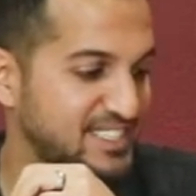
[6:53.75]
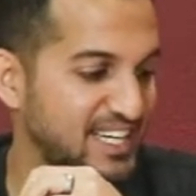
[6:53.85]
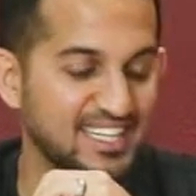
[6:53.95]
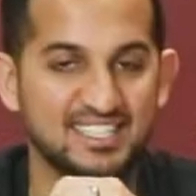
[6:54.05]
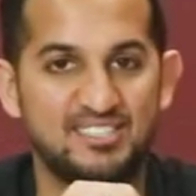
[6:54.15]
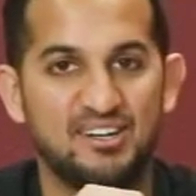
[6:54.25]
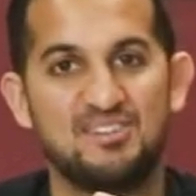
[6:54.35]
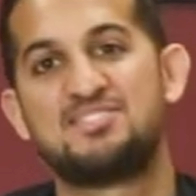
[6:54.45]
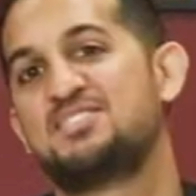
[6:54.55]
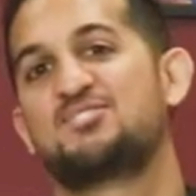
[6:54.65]
I get
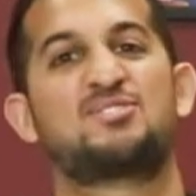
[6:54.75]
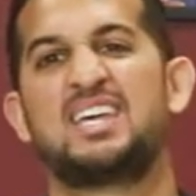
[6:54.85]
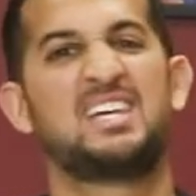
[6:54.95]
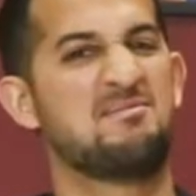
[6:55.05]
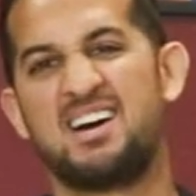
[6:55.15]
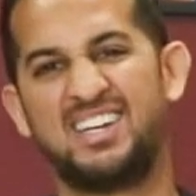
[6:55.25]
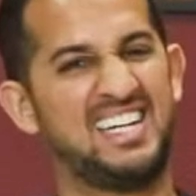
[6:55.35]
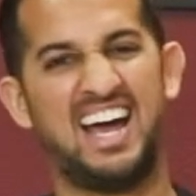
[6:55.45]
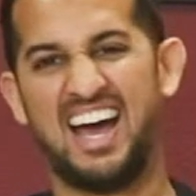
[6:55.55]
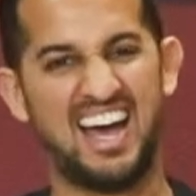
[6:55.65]
jitters just thinking about
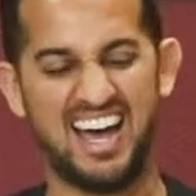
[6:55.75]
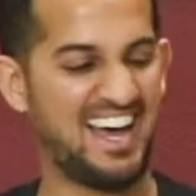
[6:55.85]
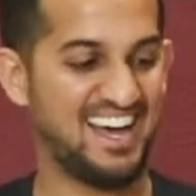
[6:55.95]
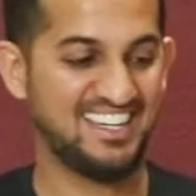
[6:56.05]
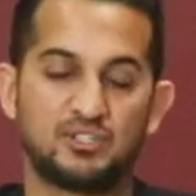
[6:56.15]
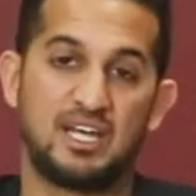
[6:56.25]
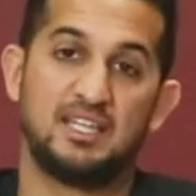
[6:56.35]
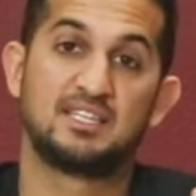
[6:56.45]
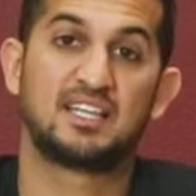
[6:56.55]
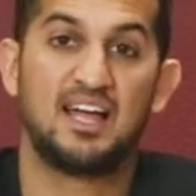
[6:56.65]
it. So yeah,
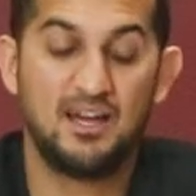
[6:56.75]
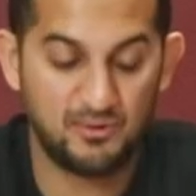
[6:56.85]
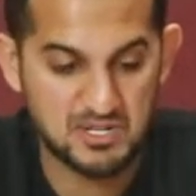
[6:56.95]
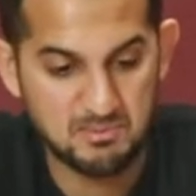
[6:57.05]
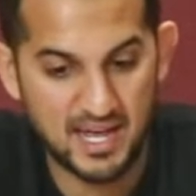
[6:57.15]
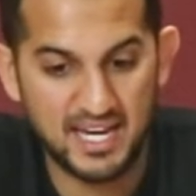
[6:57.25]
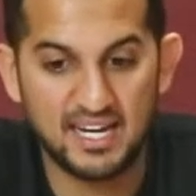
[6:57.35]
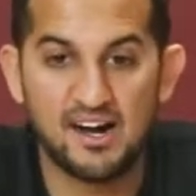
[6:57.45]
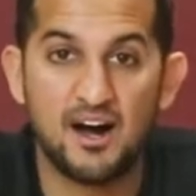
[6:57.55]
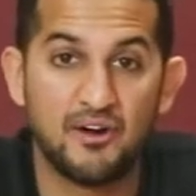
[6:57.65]
this client was
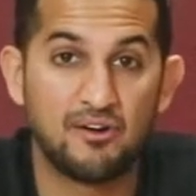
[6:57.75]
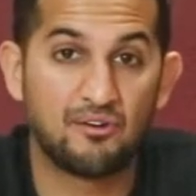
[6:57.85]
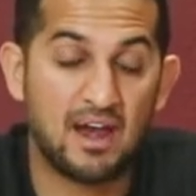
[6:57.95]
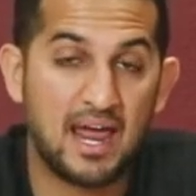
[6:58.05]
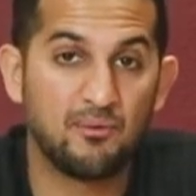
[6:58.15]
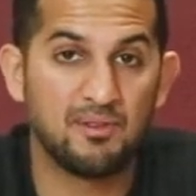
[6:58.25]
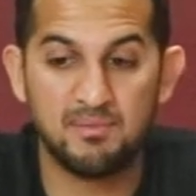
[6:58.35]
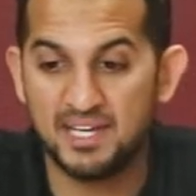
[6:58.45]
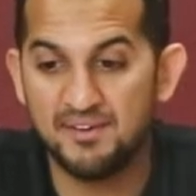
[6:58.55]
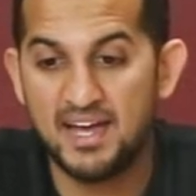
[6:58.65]
spending $100,000 with
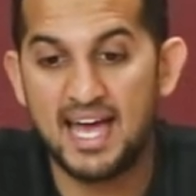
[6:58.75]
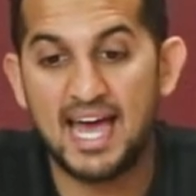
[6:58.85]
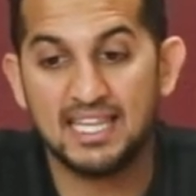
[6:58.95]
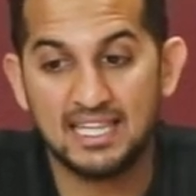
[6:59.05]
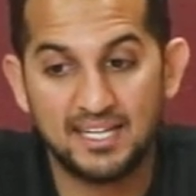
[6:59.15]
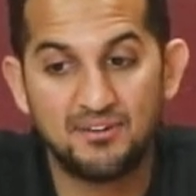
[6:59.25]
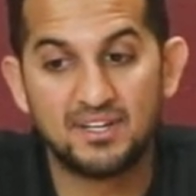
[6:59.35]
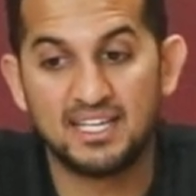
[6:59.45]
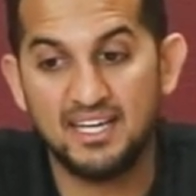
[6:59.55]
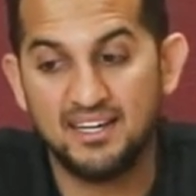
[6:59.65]
me, and
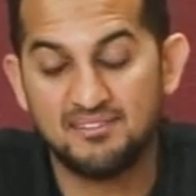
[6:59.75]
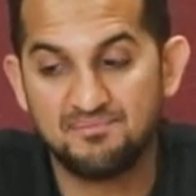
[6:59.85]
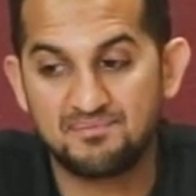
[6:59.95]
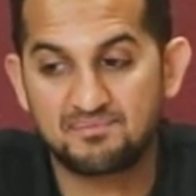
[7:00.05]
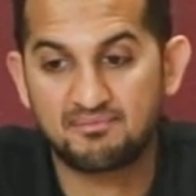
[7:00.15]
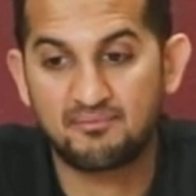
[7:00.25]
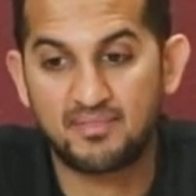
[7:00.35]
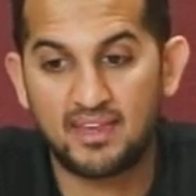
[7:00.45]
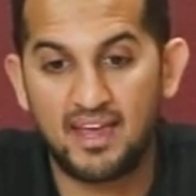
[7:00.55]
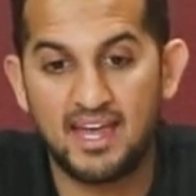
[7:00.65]
literally
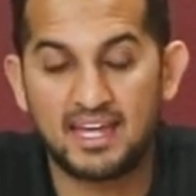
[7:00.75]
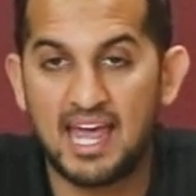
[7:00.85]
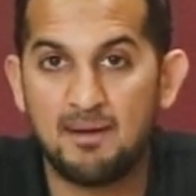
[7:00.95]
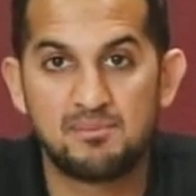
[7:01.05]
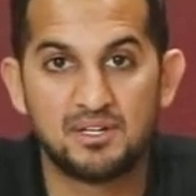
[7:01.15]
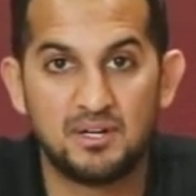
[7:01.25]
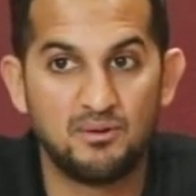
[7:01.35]
it came to an